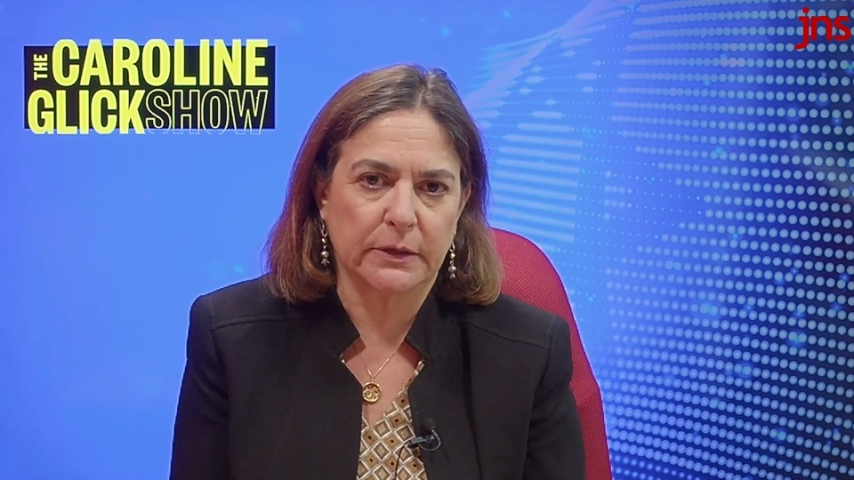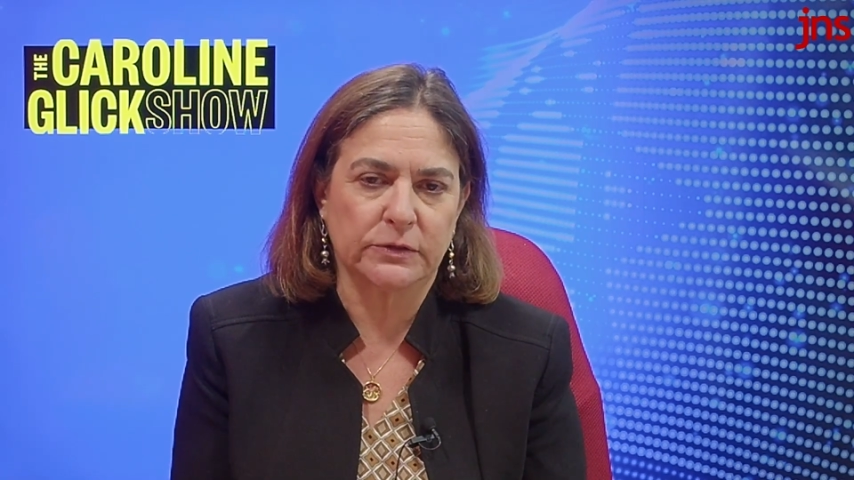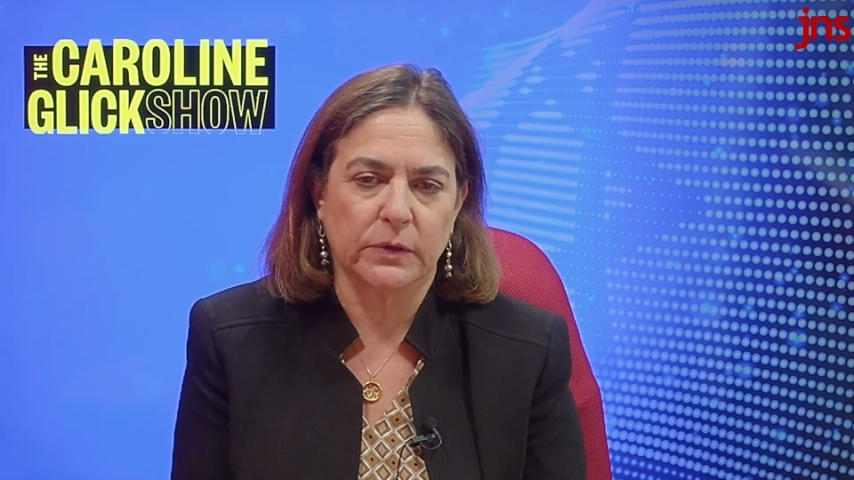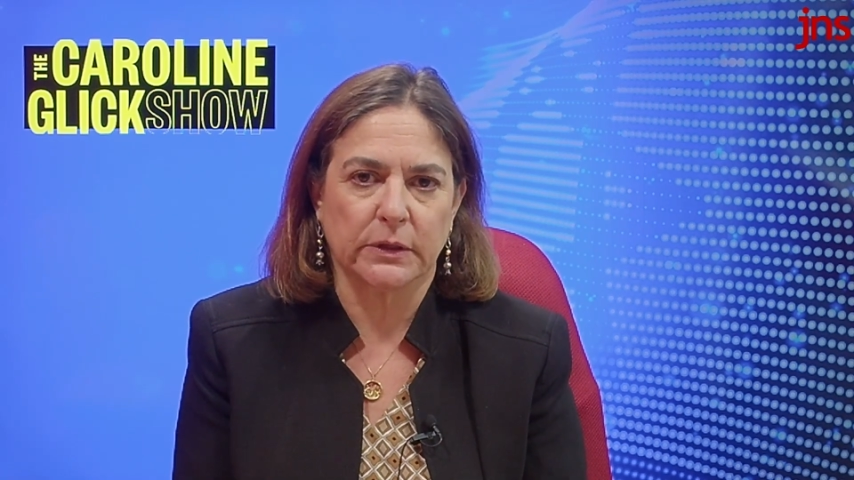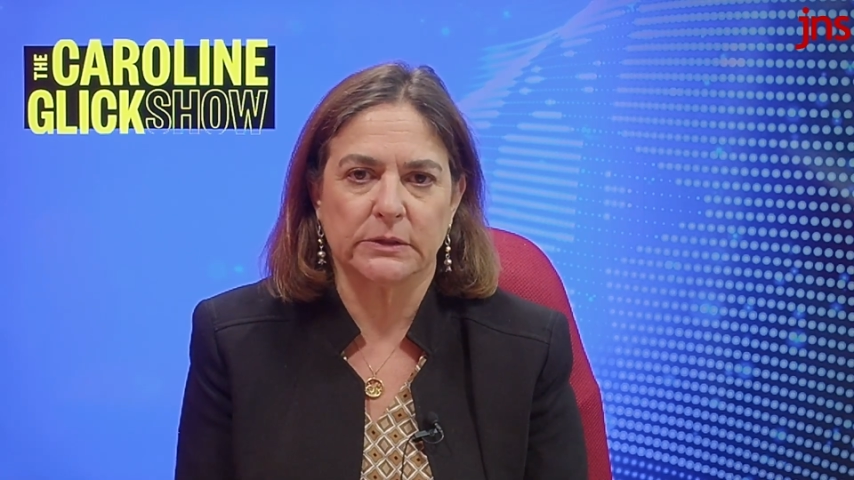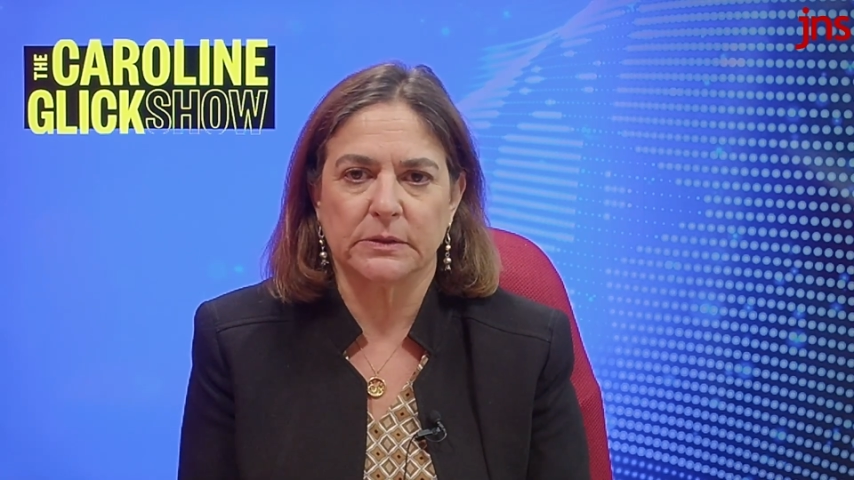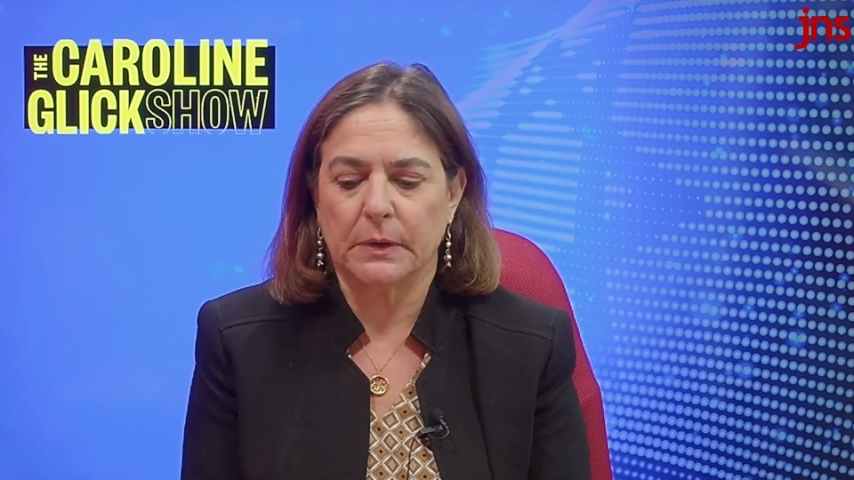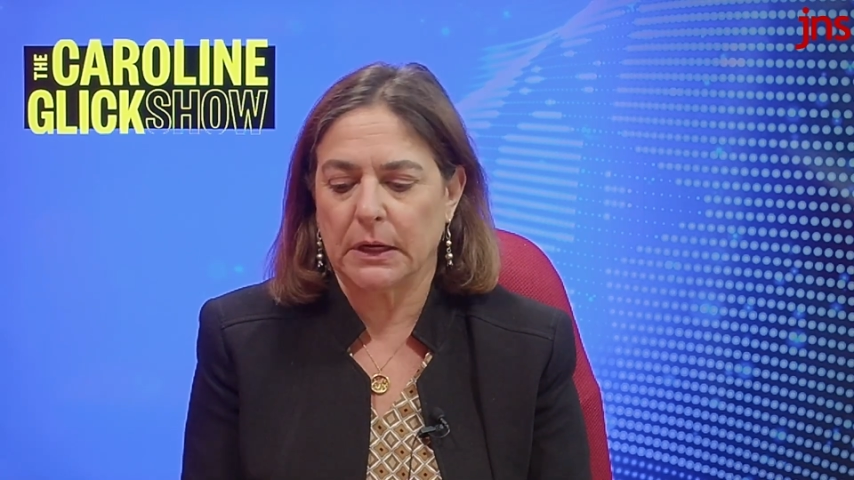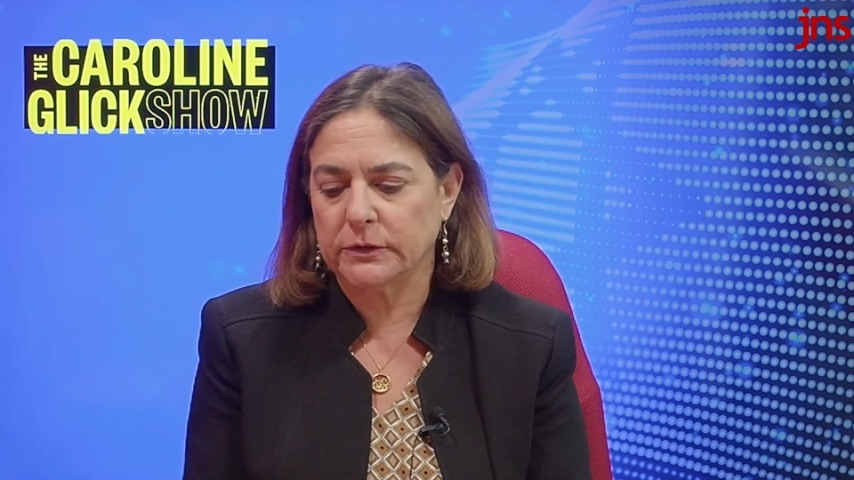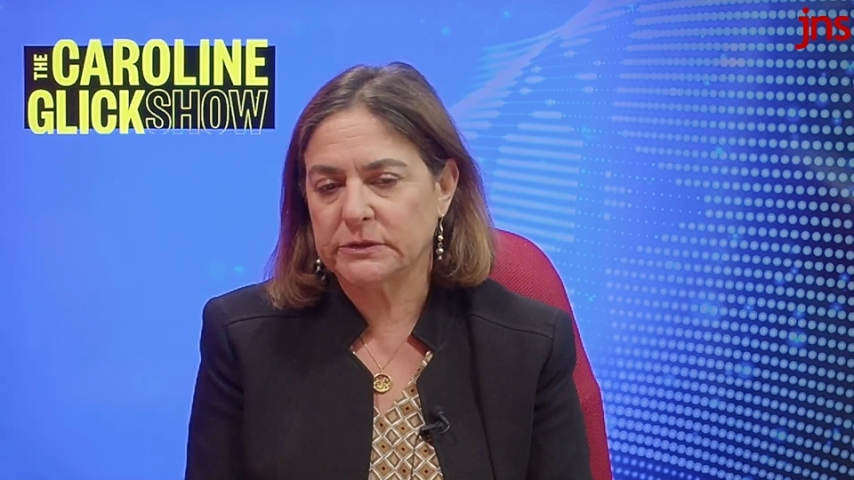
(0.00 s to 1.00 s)
Israeli
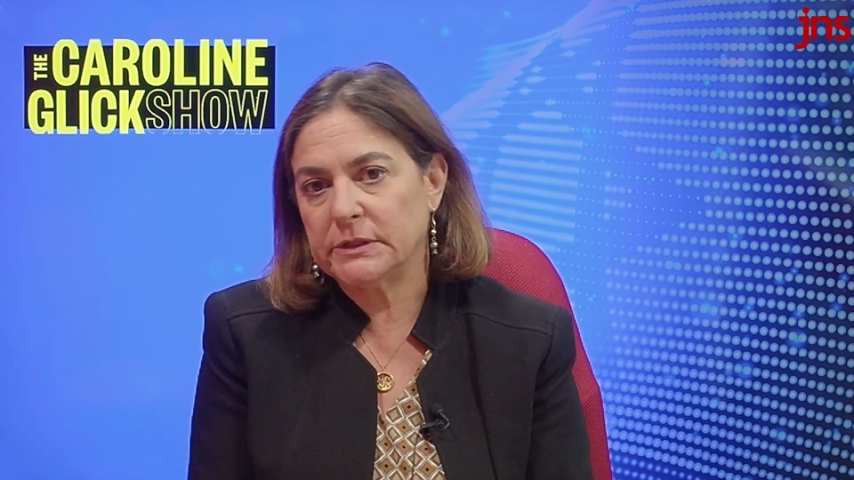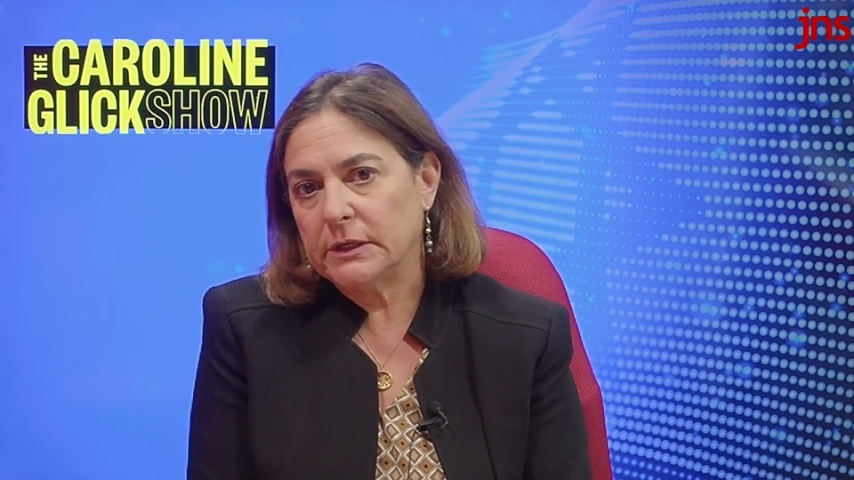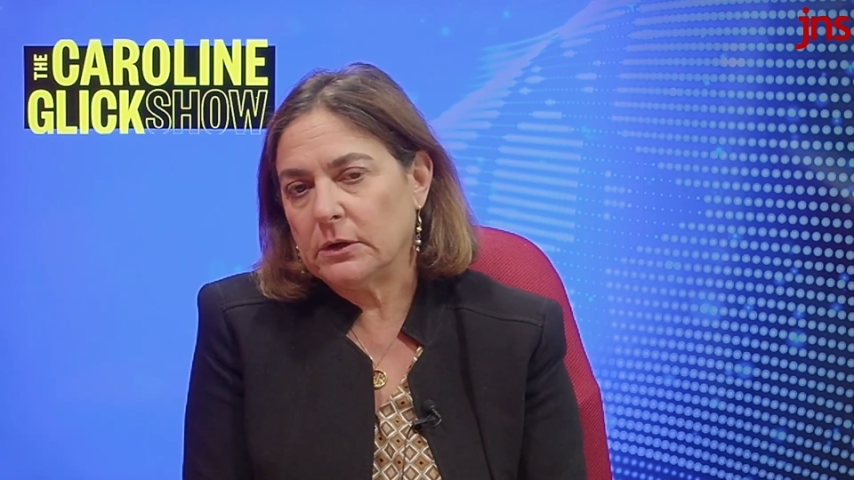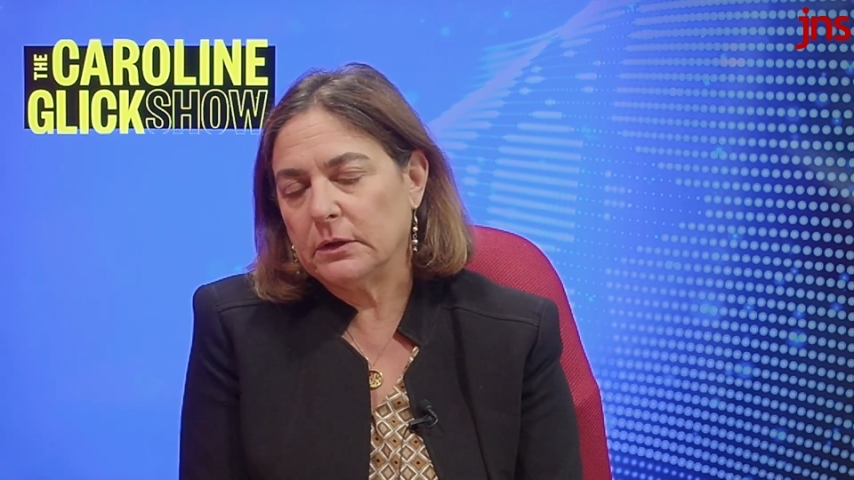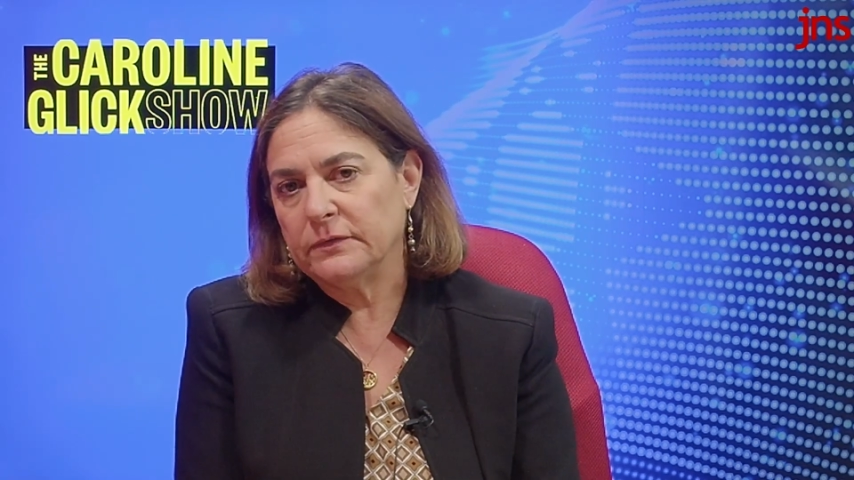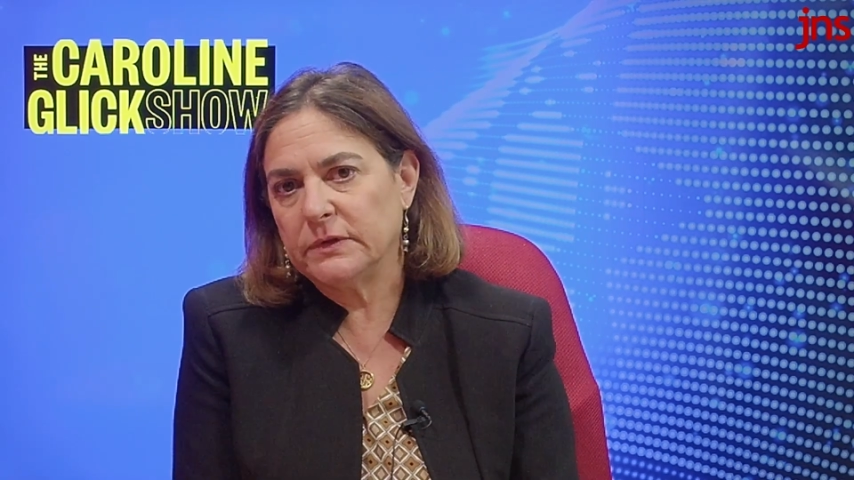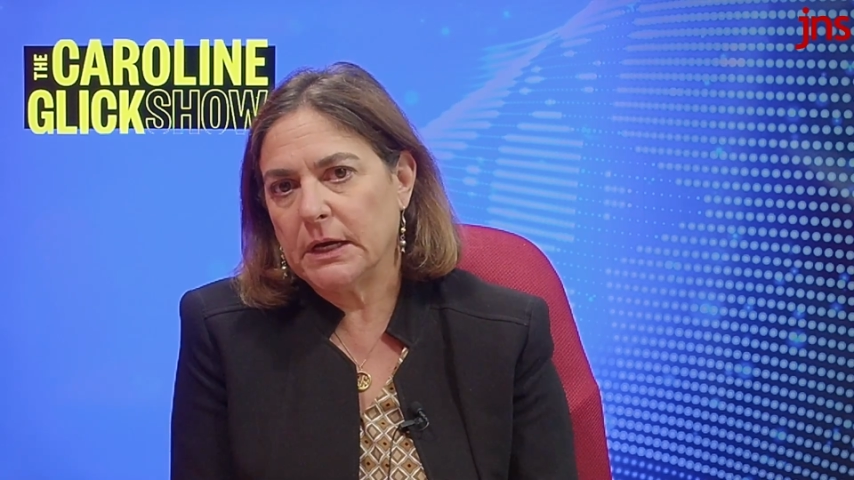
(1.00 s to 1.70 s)
democracy and all of the